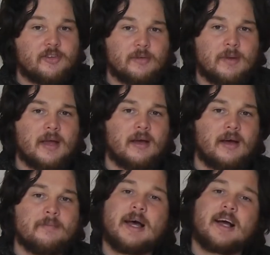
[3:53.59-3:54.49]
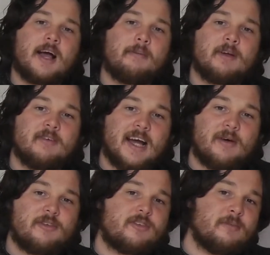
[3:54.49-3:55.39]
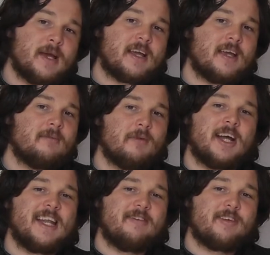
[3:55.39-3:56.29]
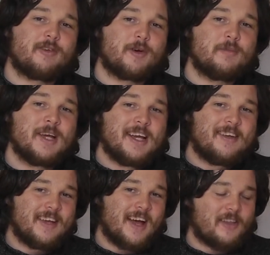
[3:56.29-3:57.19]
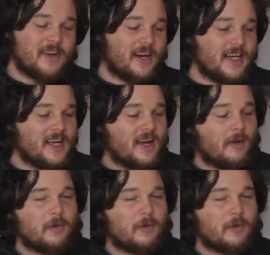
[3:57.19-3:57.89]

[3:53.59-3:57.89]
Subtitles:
It took me about a couple of hours to make in my living room the other night.